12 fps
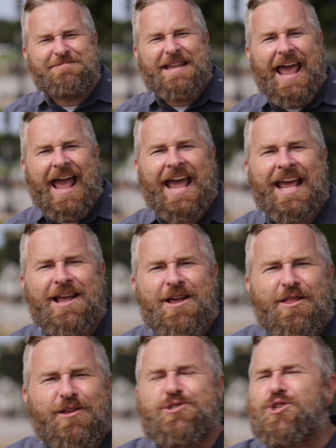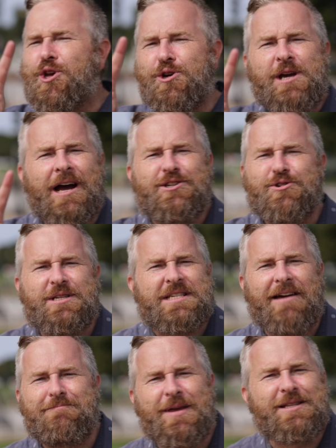day there's two countries
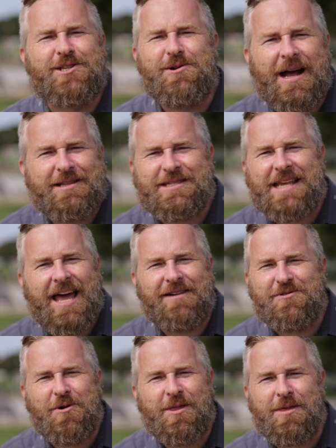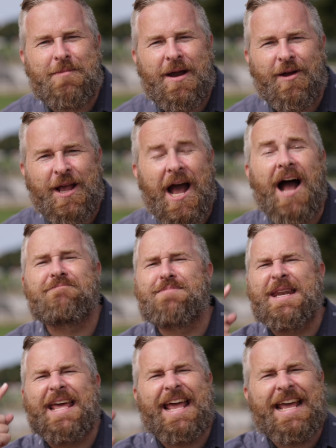I've been to outside of North America. I've
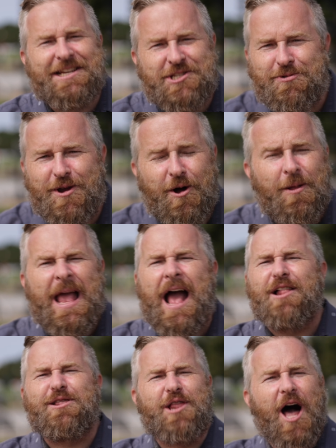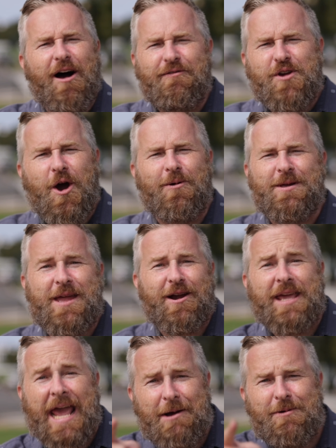been to Israel, love going there.
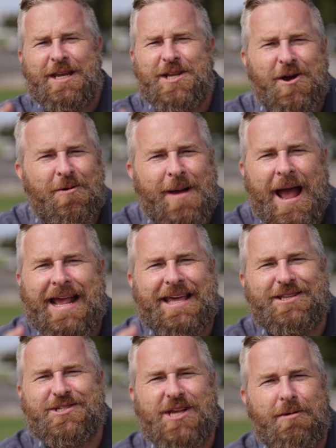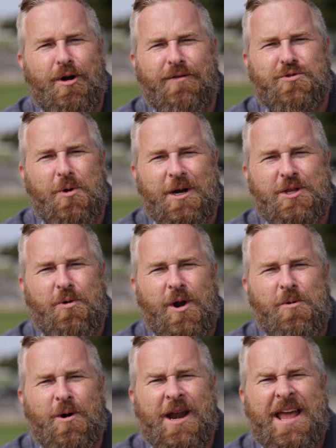Can't wait to go back in the summer of
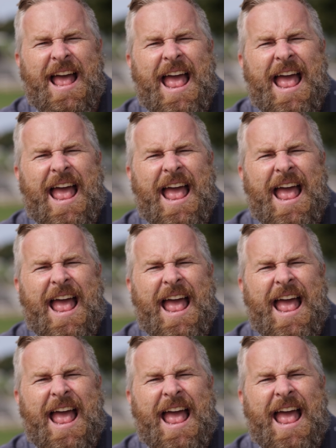2021